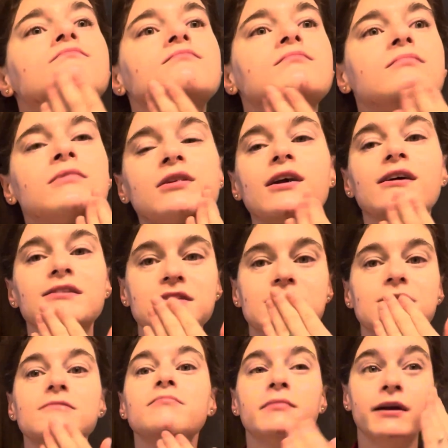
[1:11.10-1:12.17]
Yes,
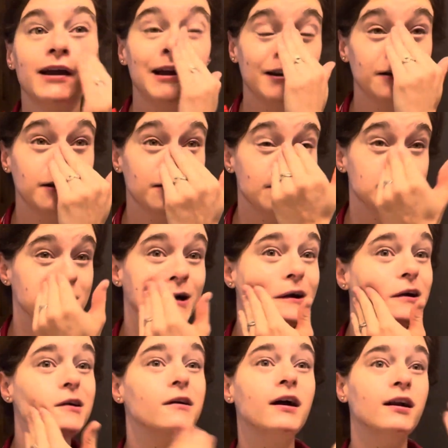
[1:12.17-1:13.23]
my acne does
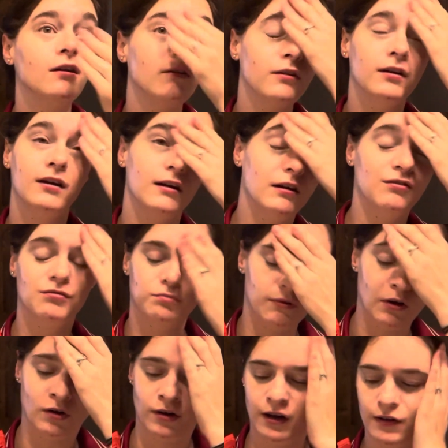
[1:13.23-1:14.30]
hurt. I don't think I have
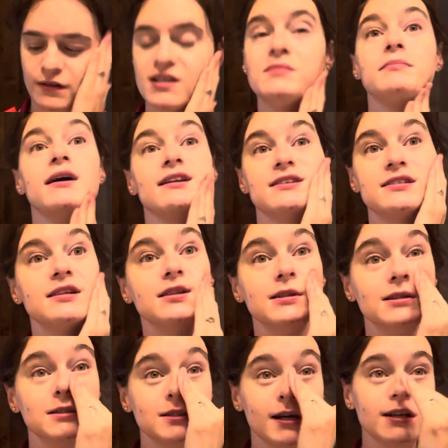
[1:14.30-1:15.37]
broken out this bad
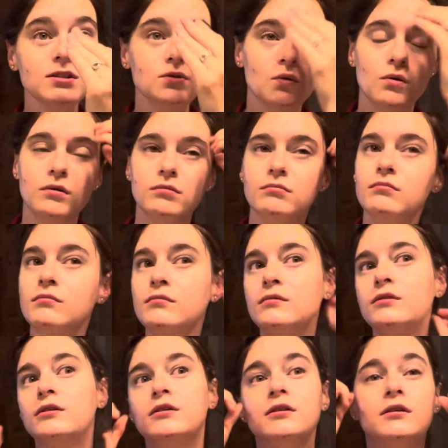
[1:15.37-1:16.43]
since high school.
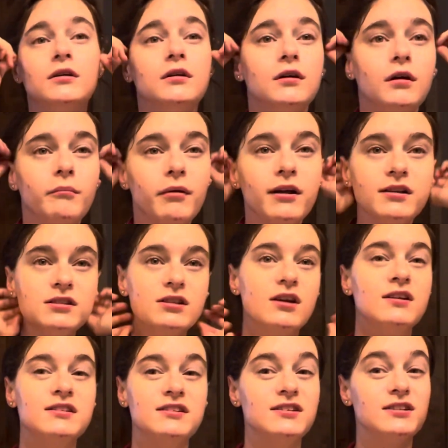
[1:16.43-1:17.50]
But it's
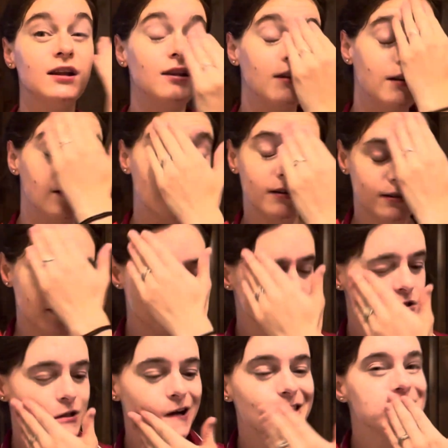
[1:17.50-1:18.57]
because there's a lot of
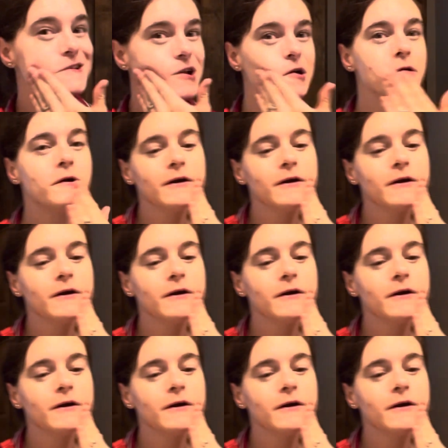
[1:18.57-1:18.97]
stress going